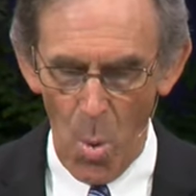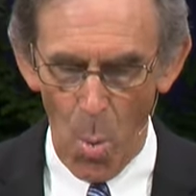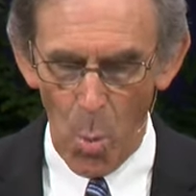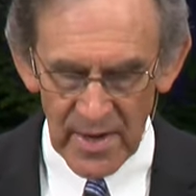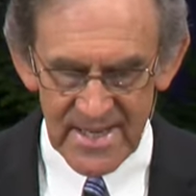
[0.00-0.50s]

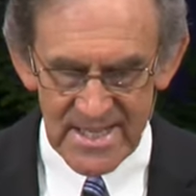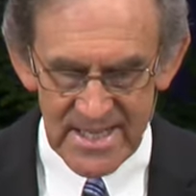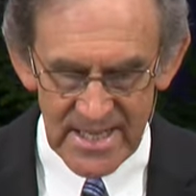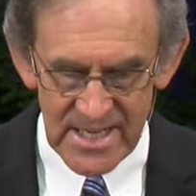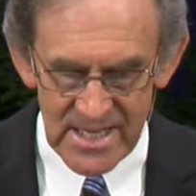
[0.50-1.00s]
One is
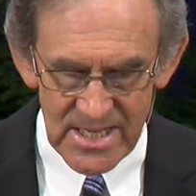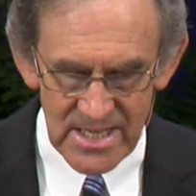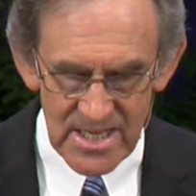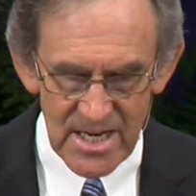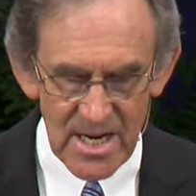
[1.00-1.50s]

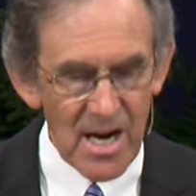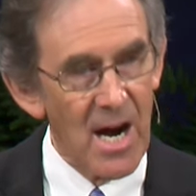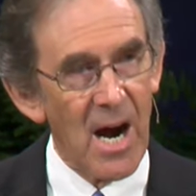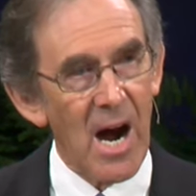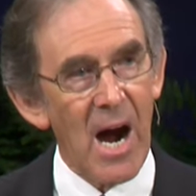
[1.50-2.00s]
this:
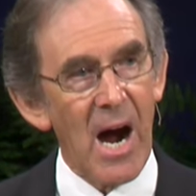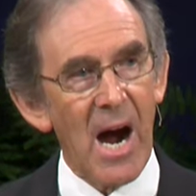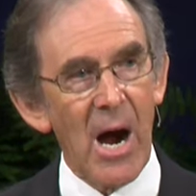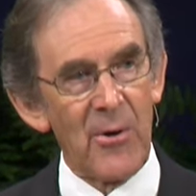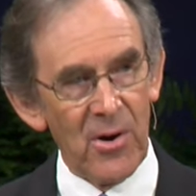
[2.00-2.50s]

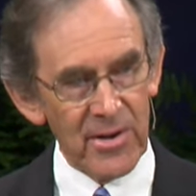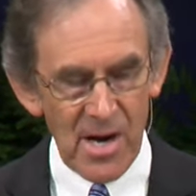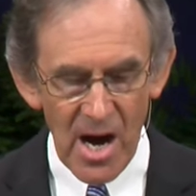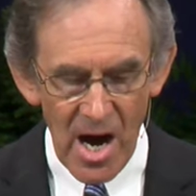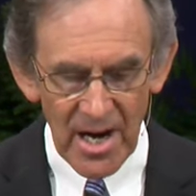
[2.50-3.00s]
our own
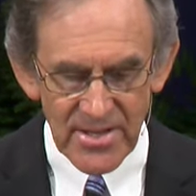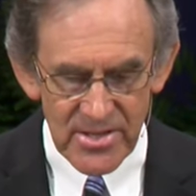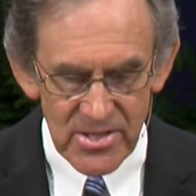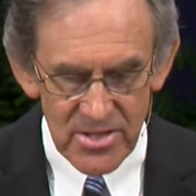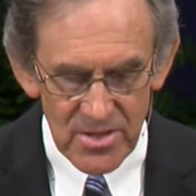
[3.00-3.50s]

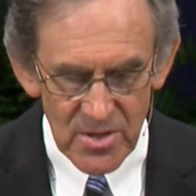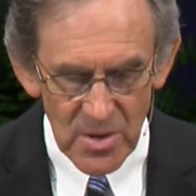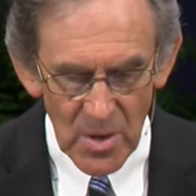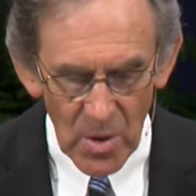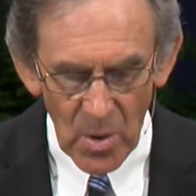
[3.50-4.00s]
hearts
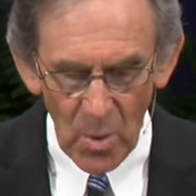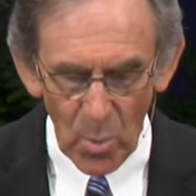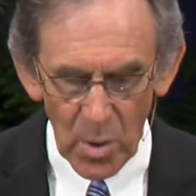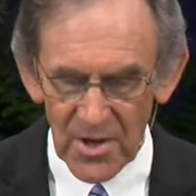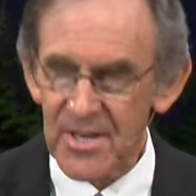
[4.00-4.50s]

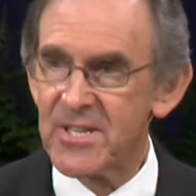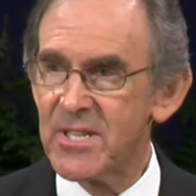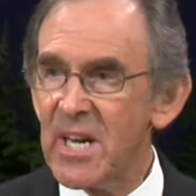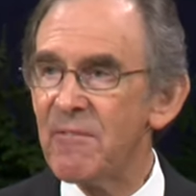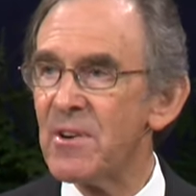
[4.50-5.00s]
will
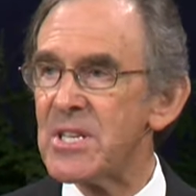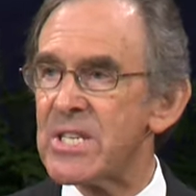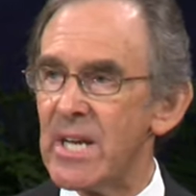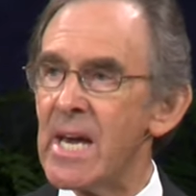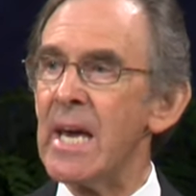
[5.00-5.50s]
deceive
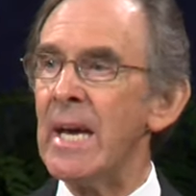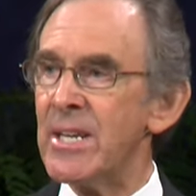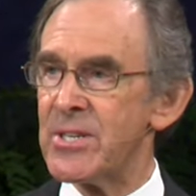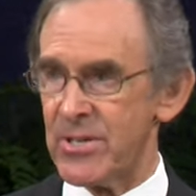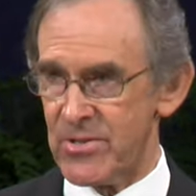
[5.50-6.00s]
us
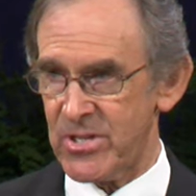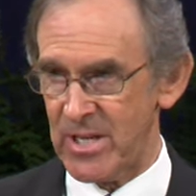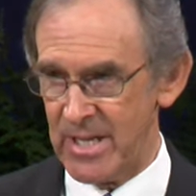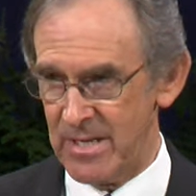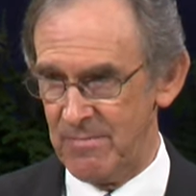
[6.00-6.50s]
into
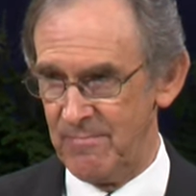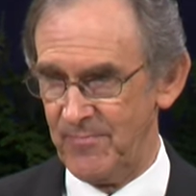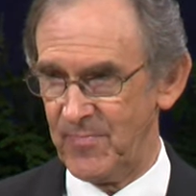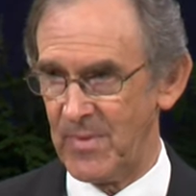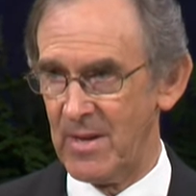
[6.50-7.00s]
sin,
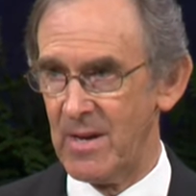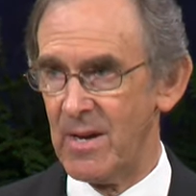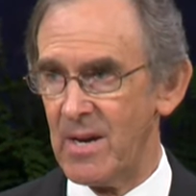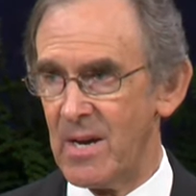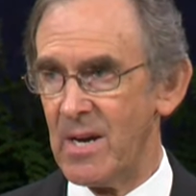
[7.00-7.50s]

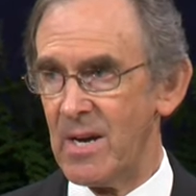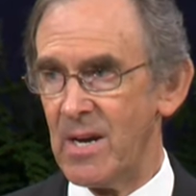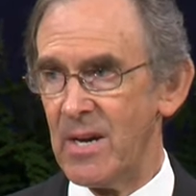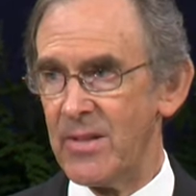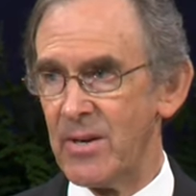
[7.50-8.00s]

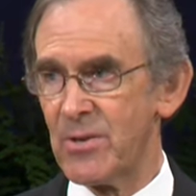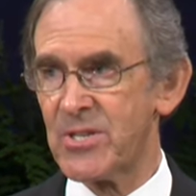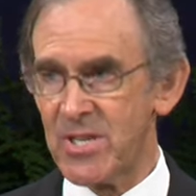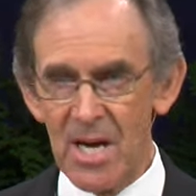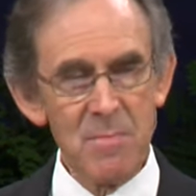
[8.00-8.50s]
and those
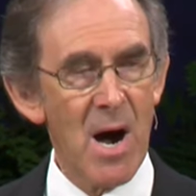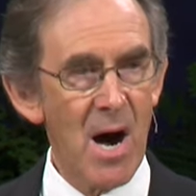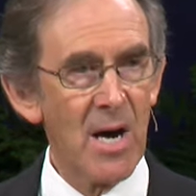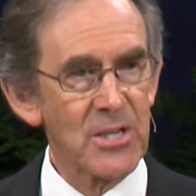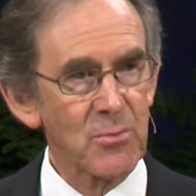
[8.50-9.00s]
same
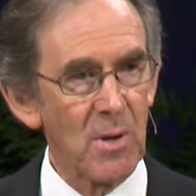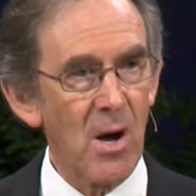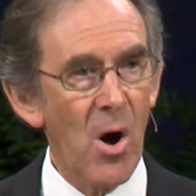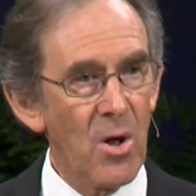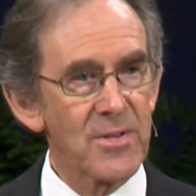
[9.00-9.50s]
hearts will
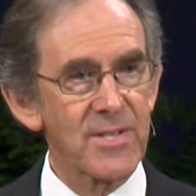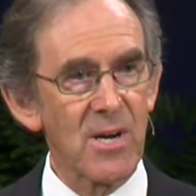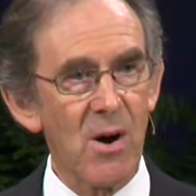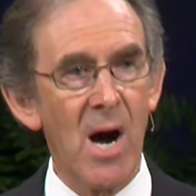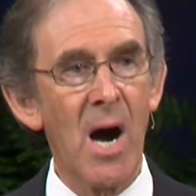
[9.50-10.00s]

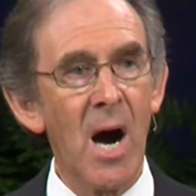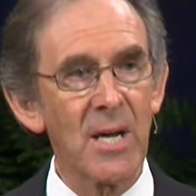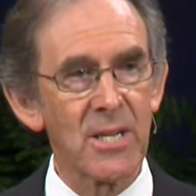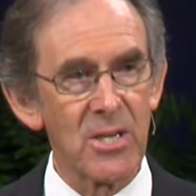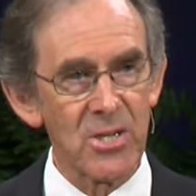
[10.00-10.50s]
also
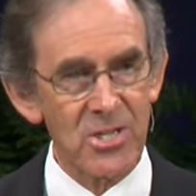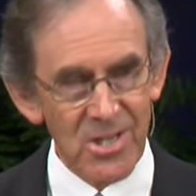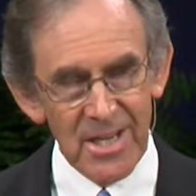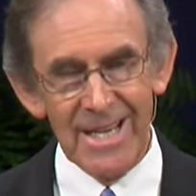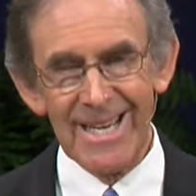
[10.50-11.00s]
harden us
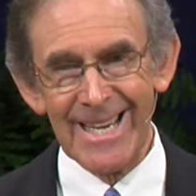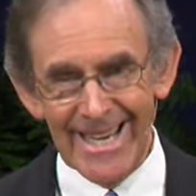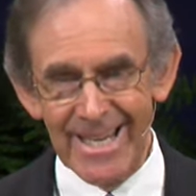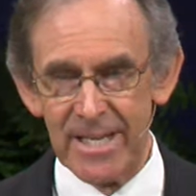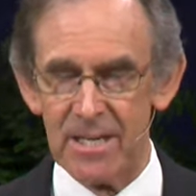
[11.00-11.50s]

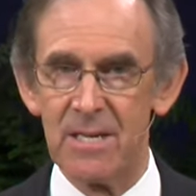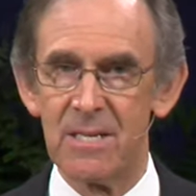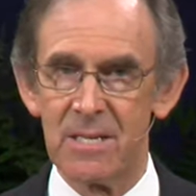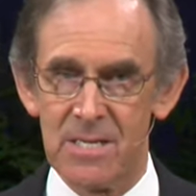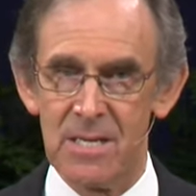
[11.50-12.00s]
in
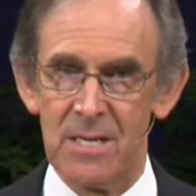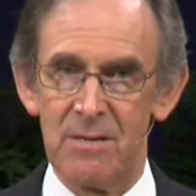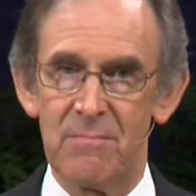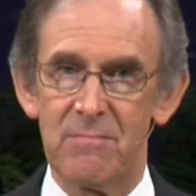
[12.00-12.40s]
sin.